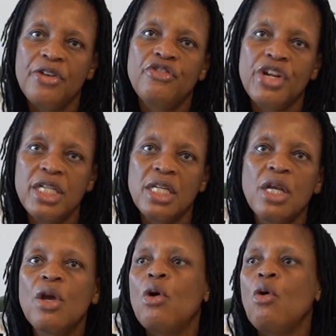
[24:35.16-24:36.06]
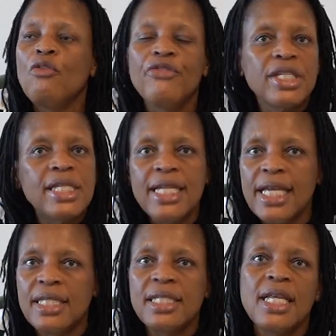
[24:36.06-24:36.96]
trading.
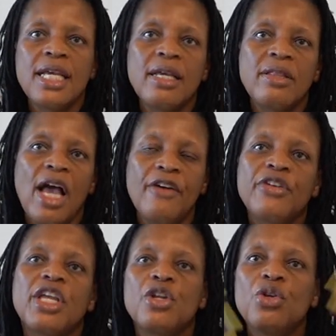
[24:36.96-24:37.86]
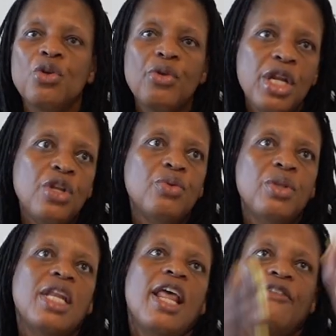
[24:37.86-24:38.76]
Obviously, at the African Union, you
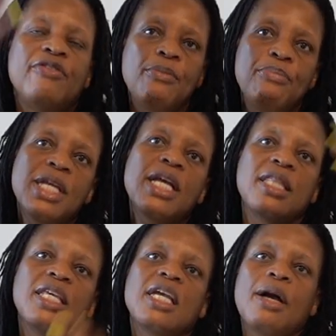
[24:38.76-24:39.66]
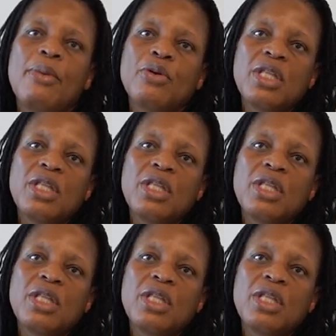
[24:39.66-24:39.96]
then have the bigger thing about